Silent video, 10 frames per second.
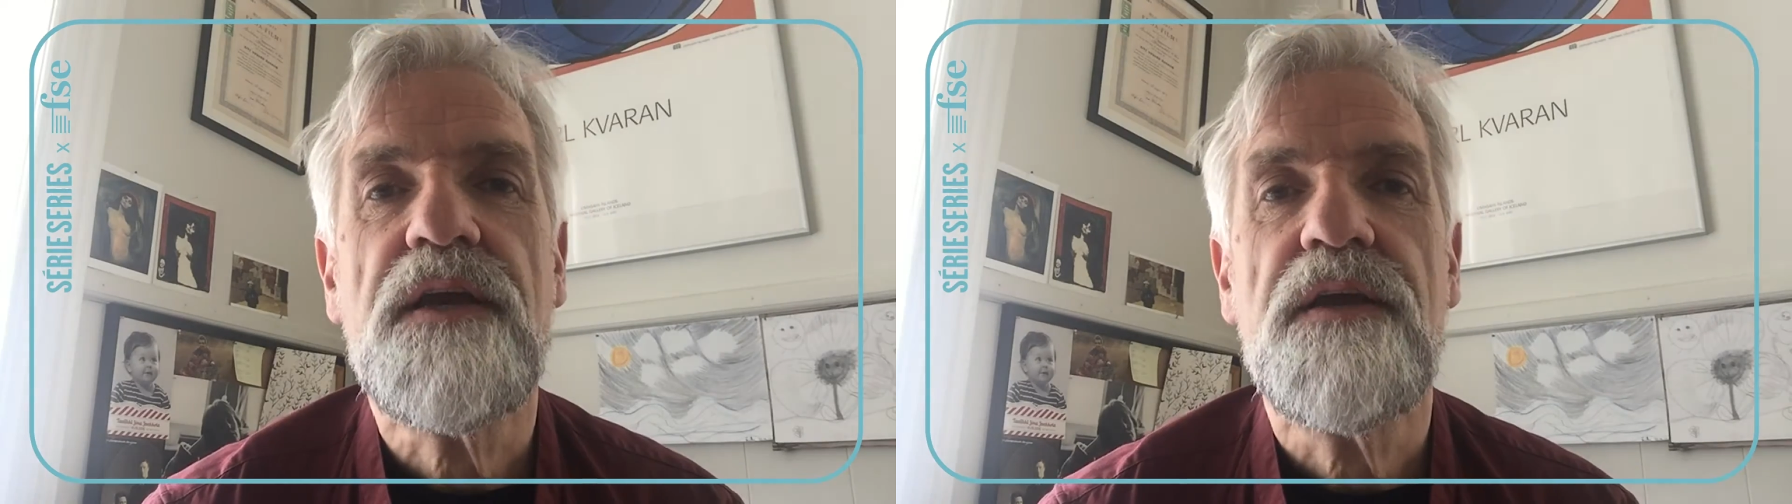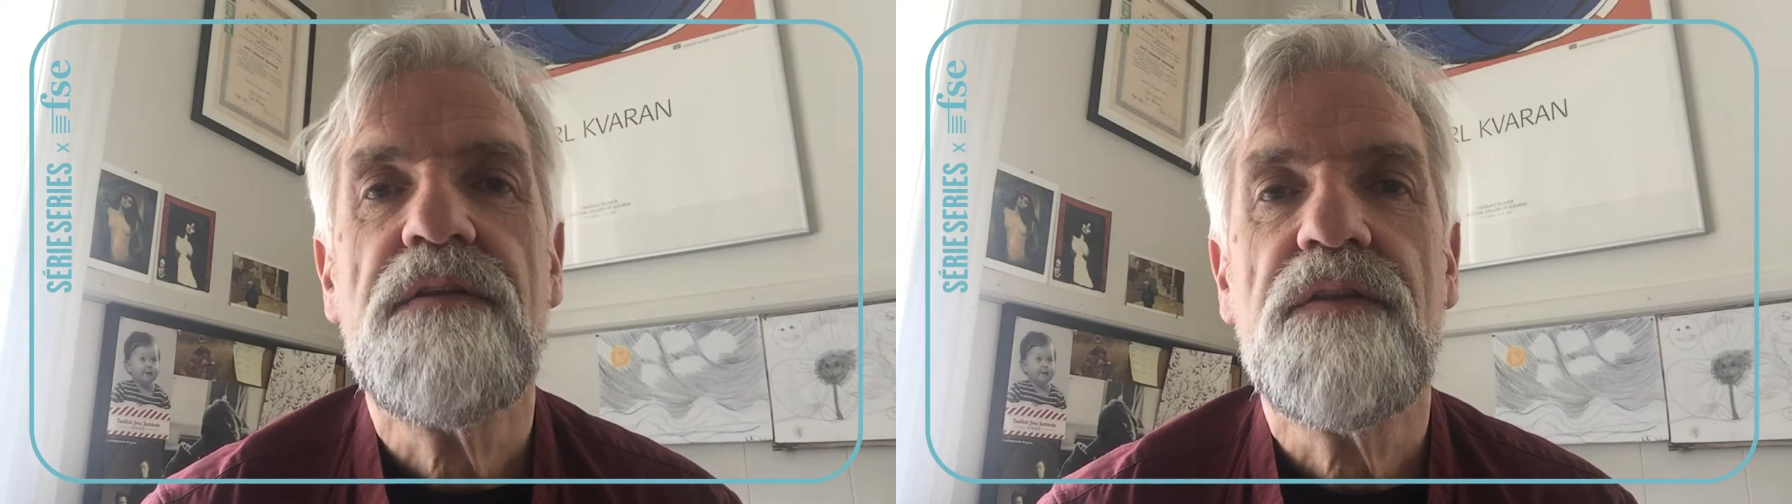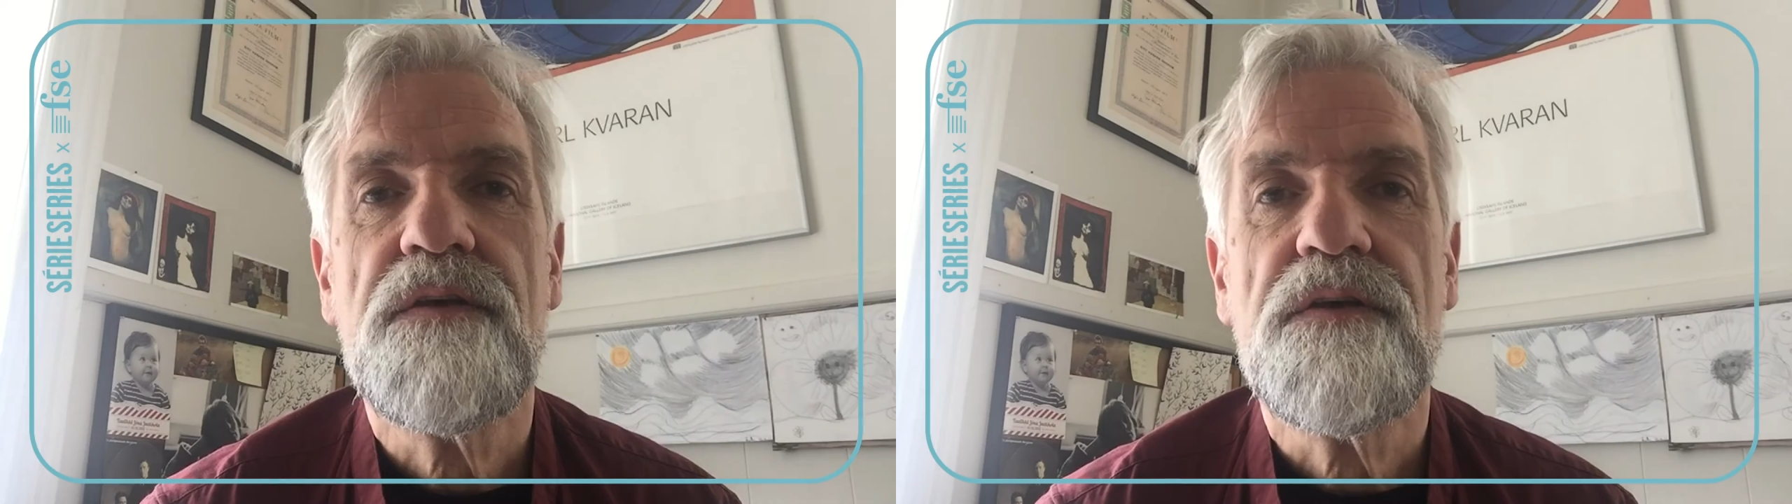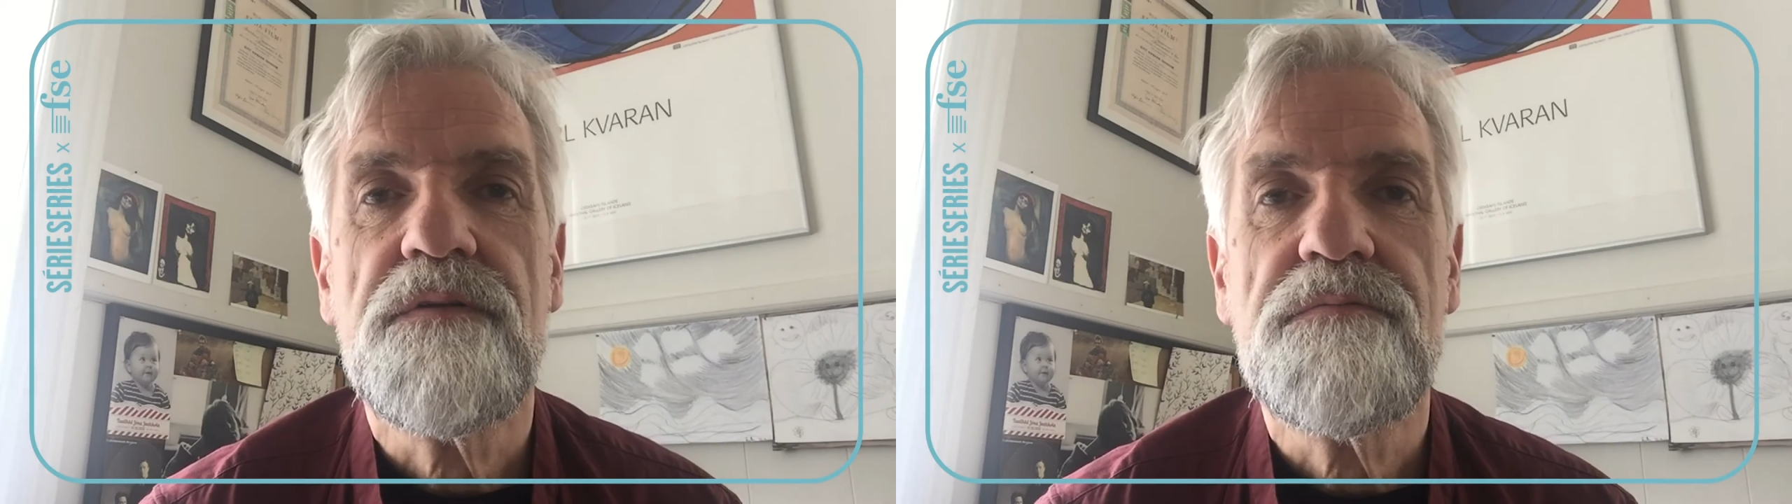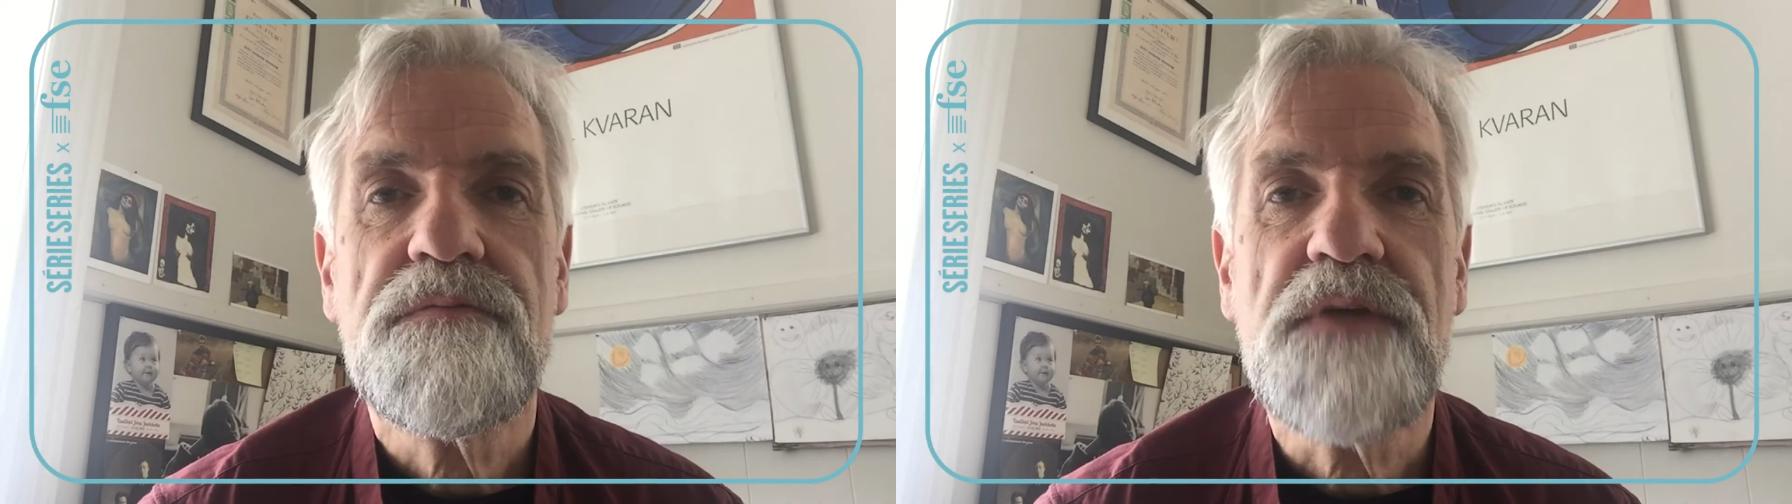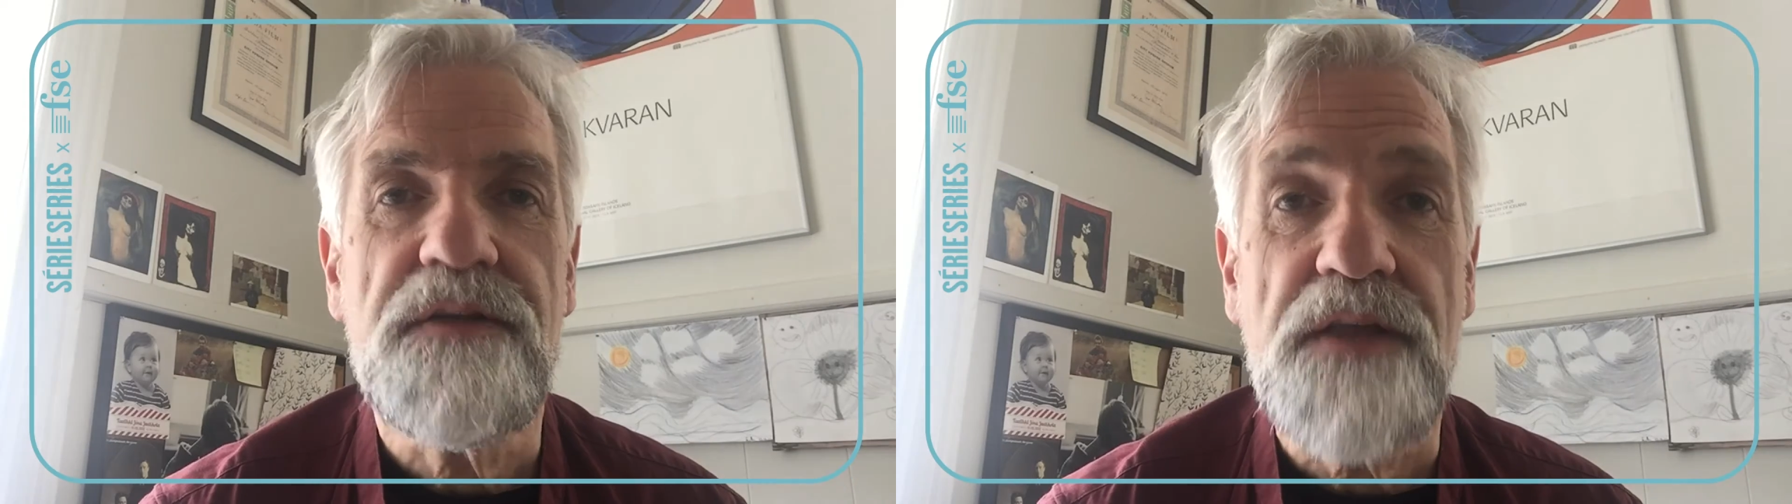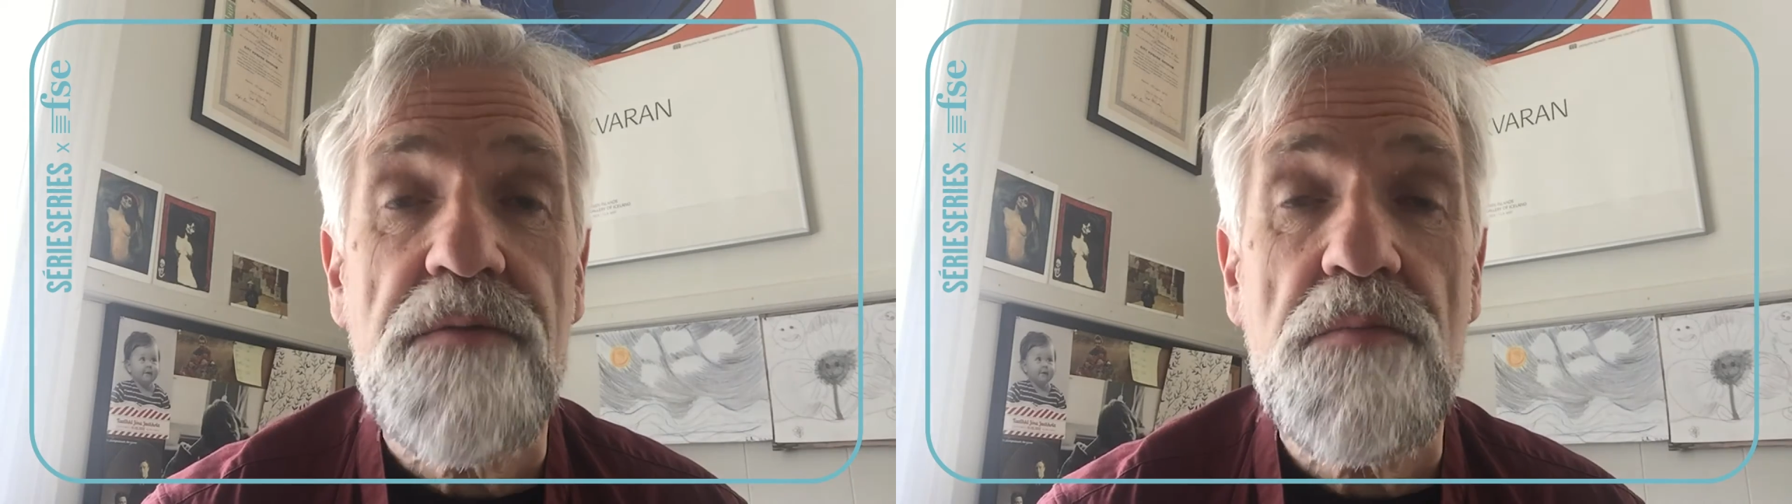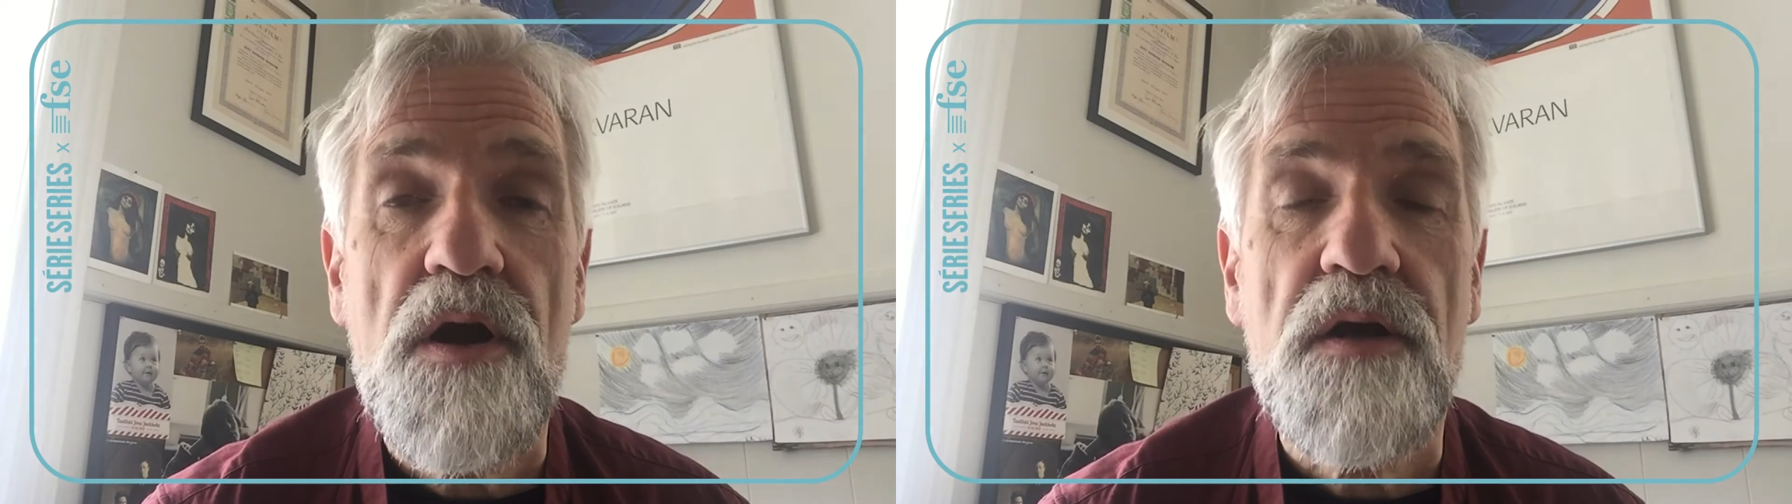in
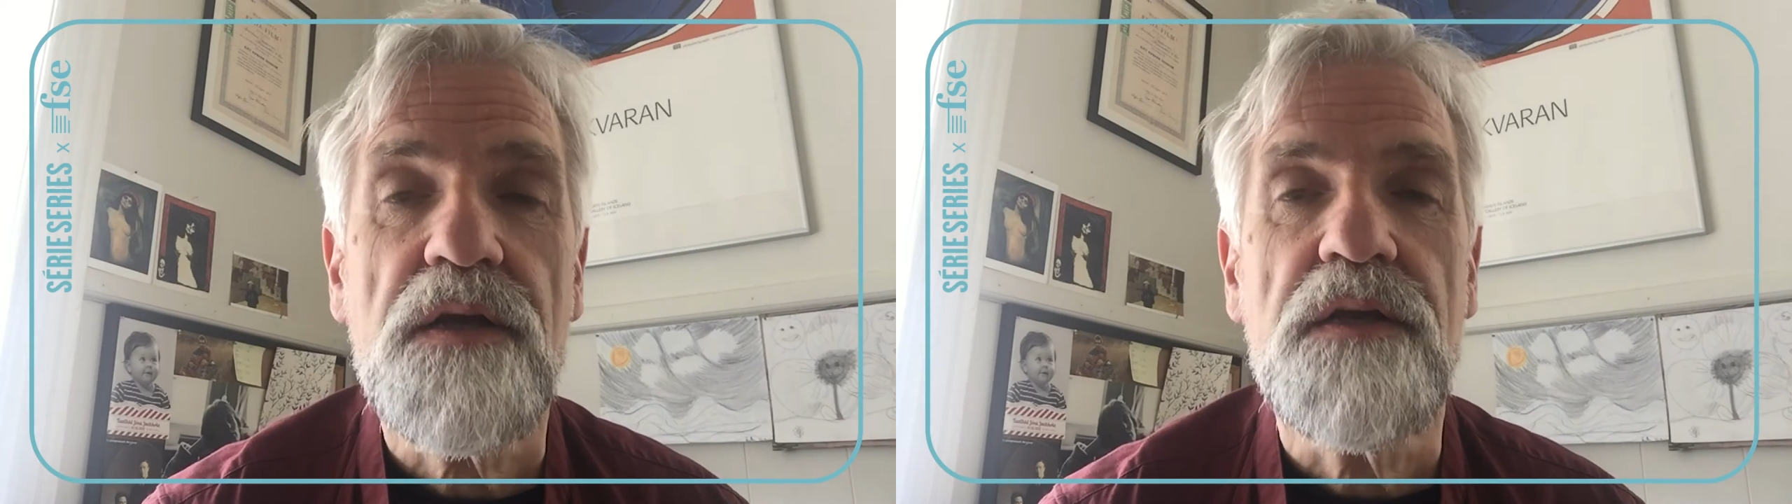Denmark,